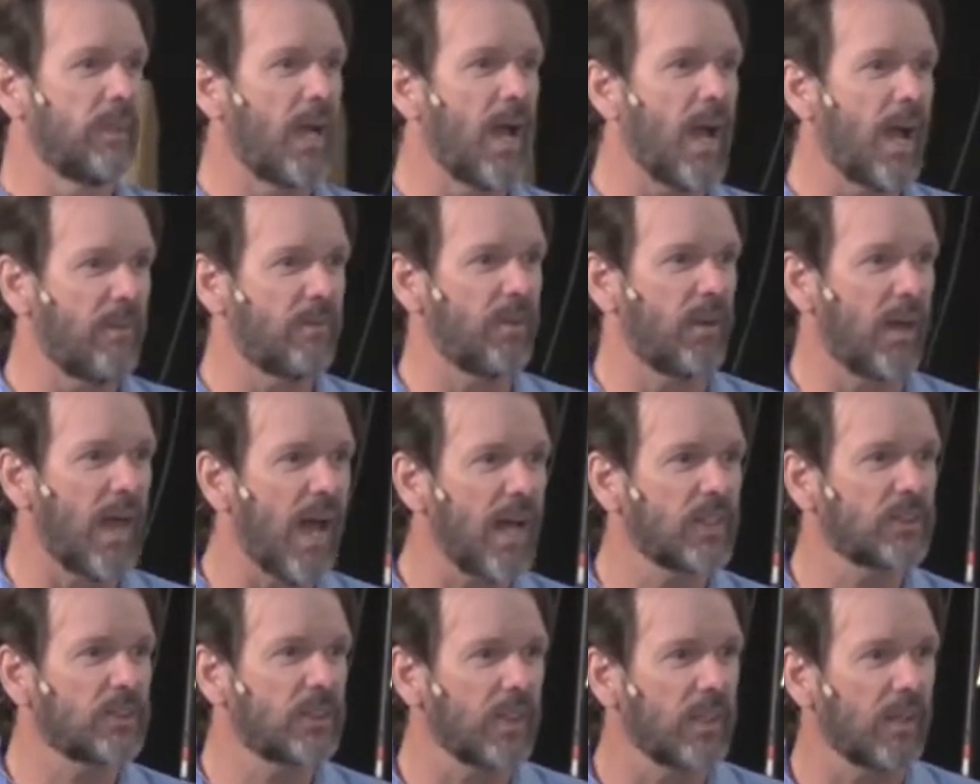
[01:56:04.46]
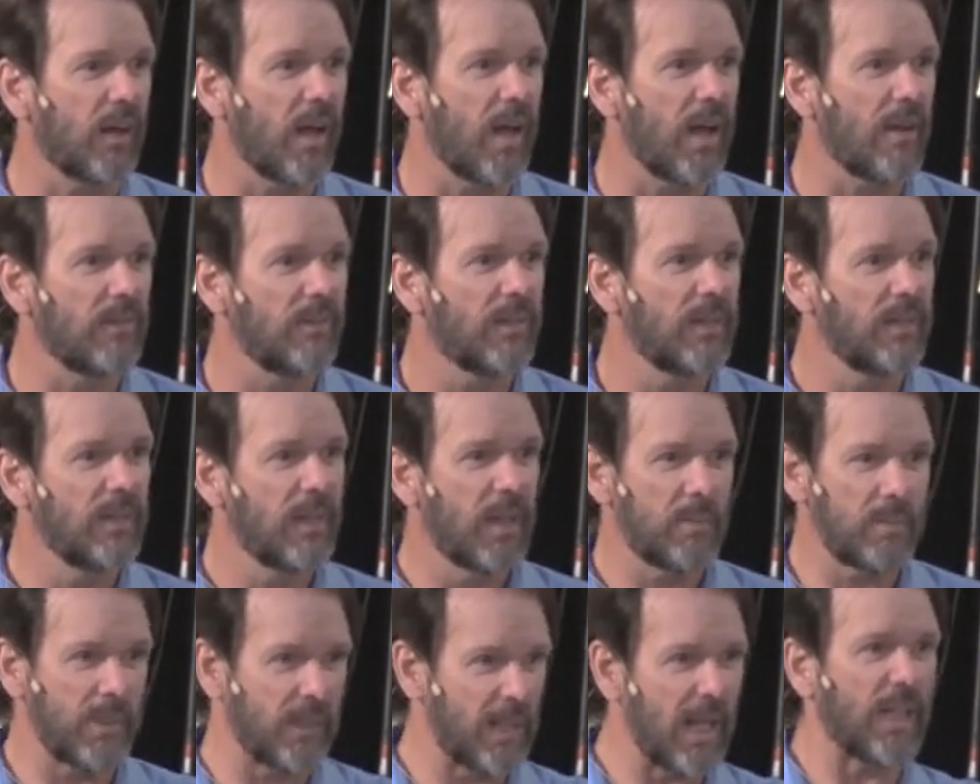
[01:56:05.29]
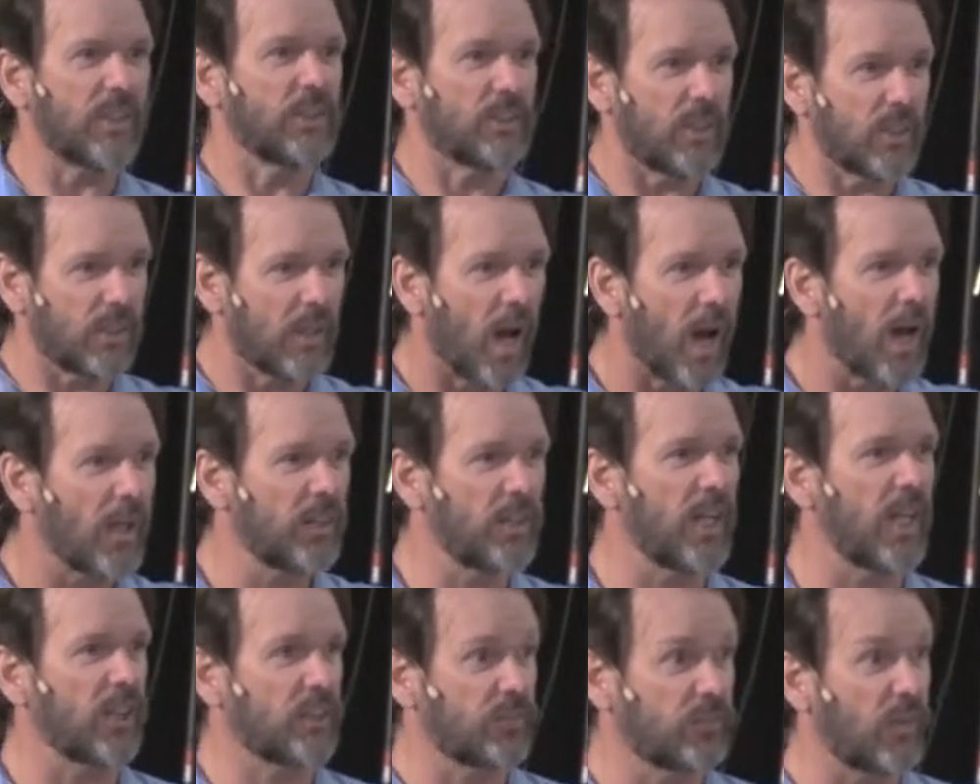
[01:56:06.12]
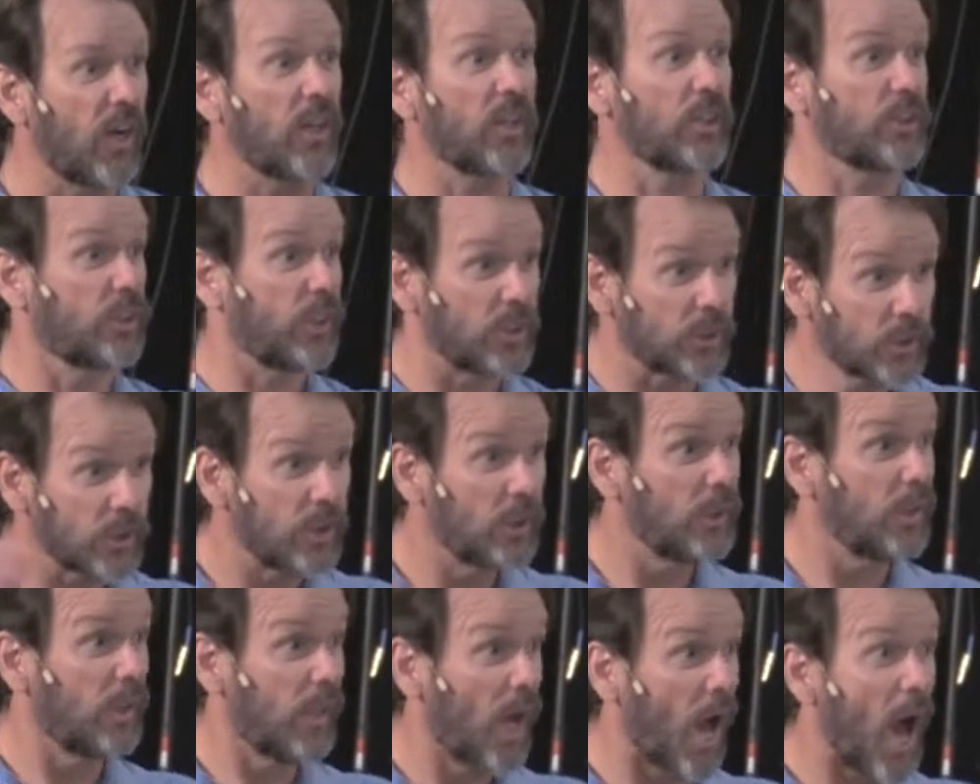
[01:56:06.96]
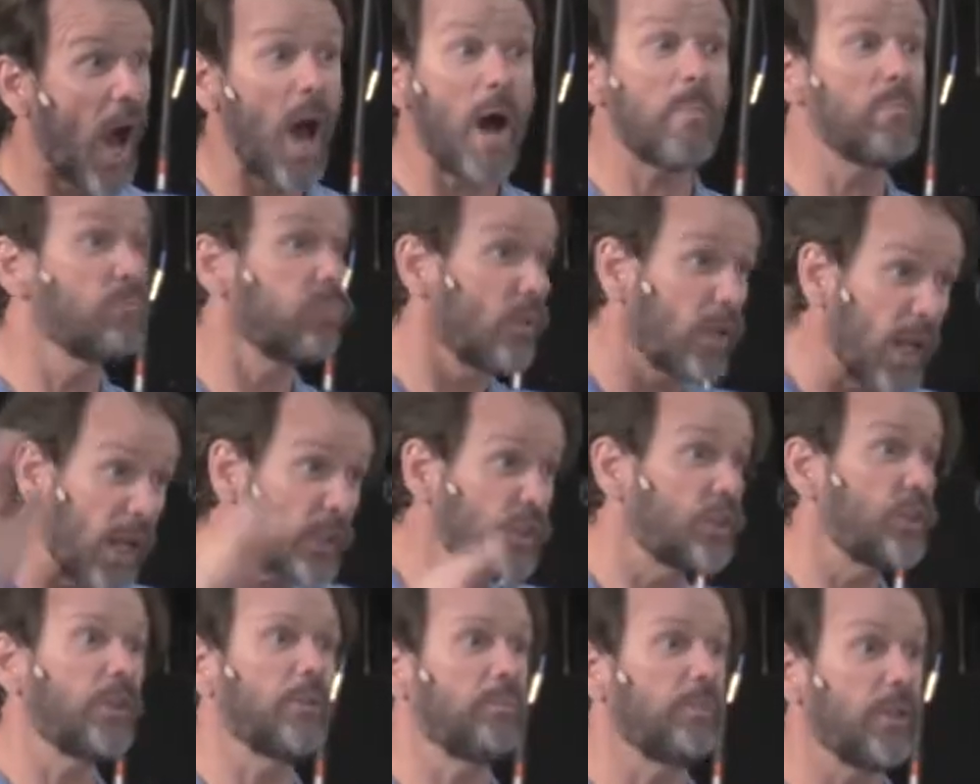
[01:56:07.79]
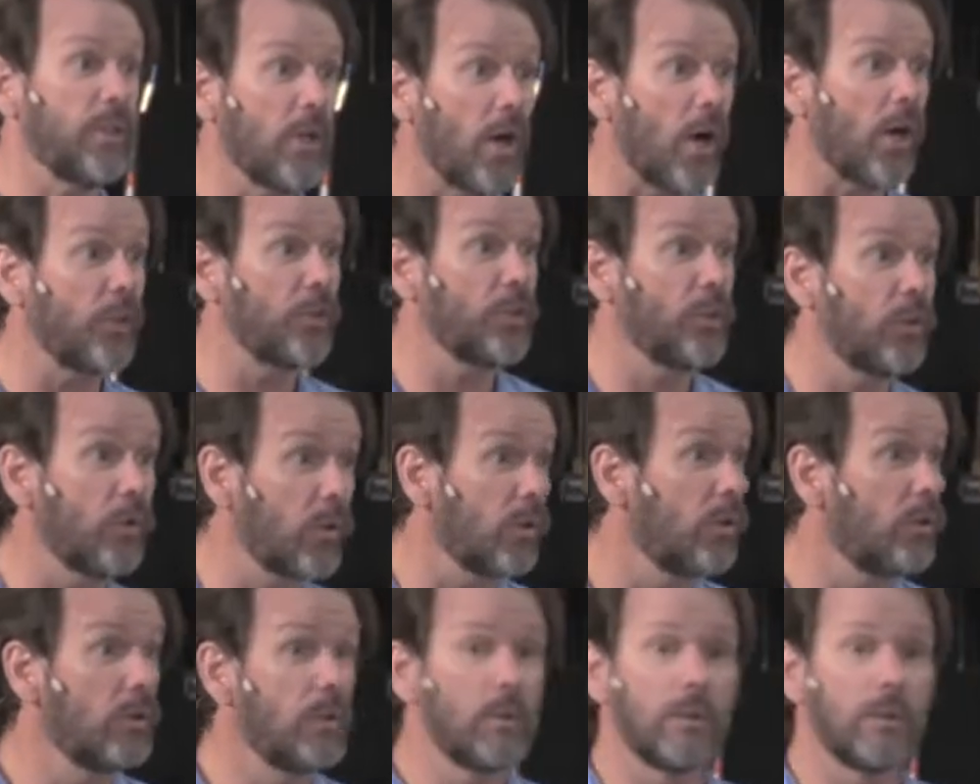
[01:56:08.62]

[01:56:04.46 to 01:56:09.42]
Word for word: everlasting life. I mean, that's the context. Father says, I'll bless you beyond your